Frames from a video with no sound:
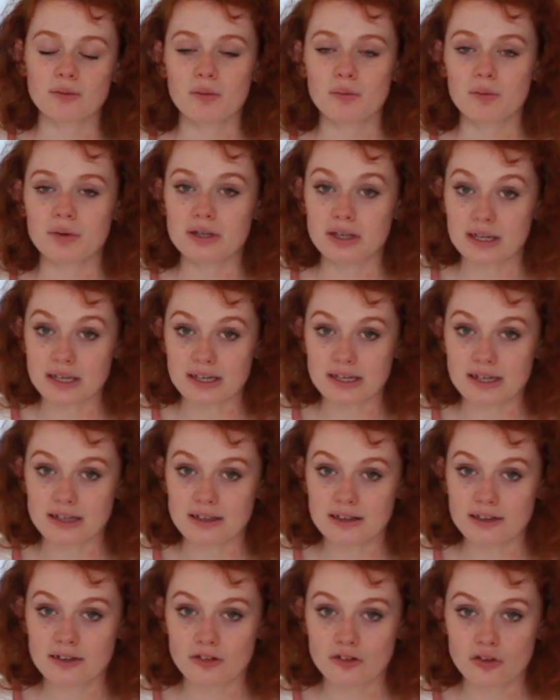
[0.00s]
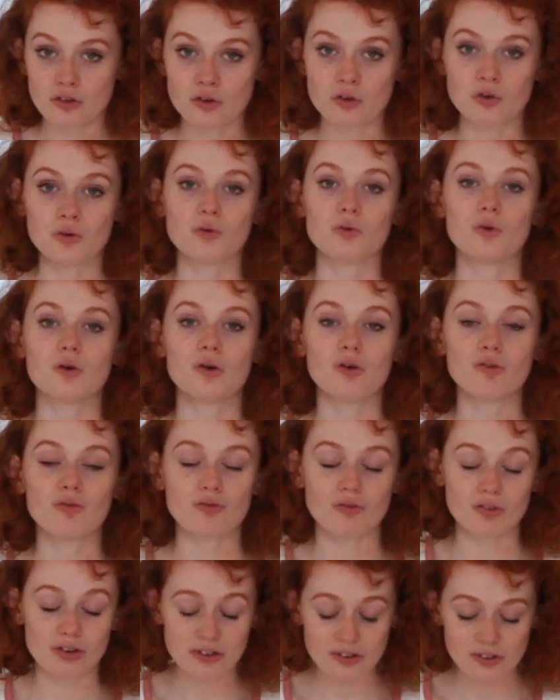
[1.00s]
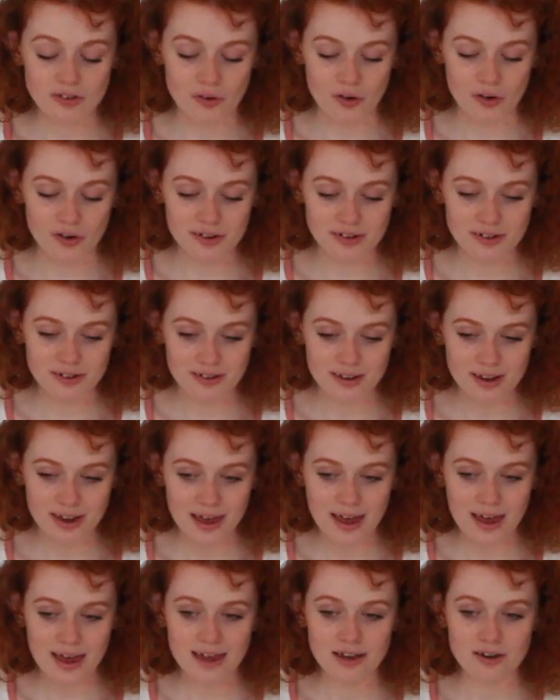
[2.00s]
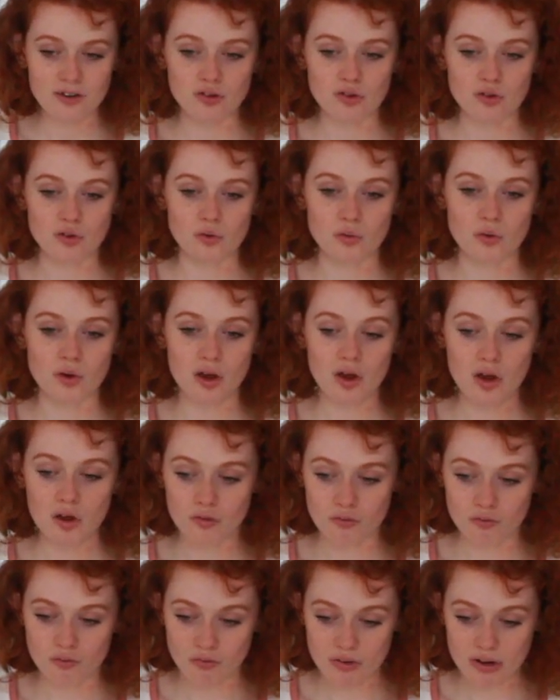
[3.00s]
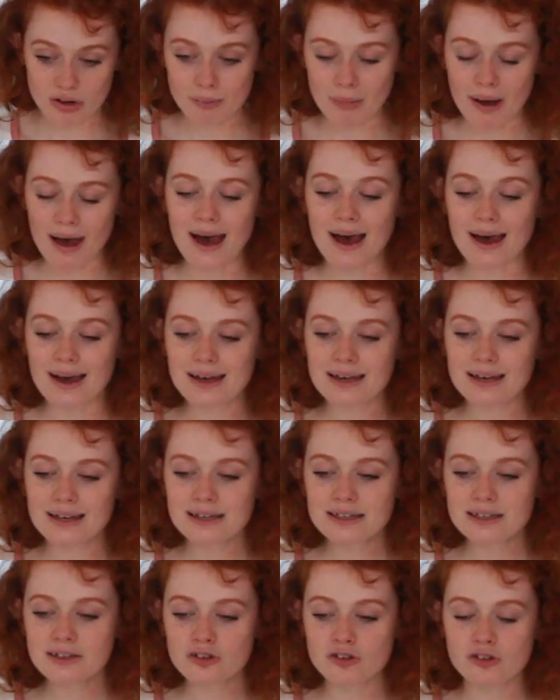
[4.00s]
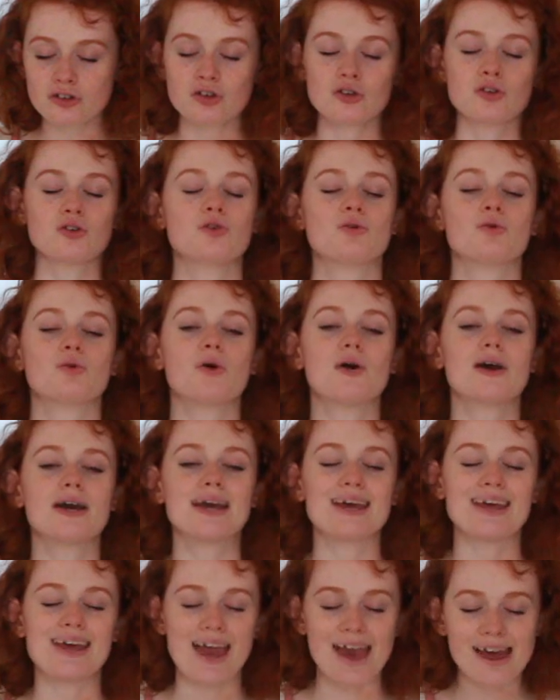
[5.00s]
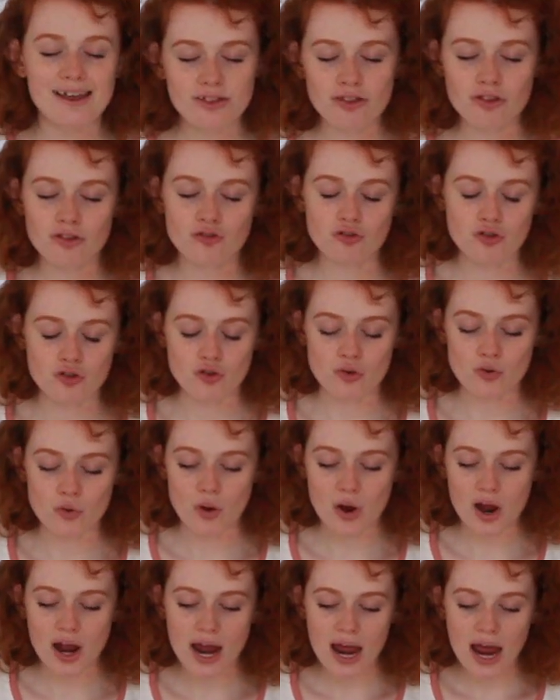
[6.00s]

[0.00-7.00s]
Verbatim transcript: what we need to restart, to repack, to get through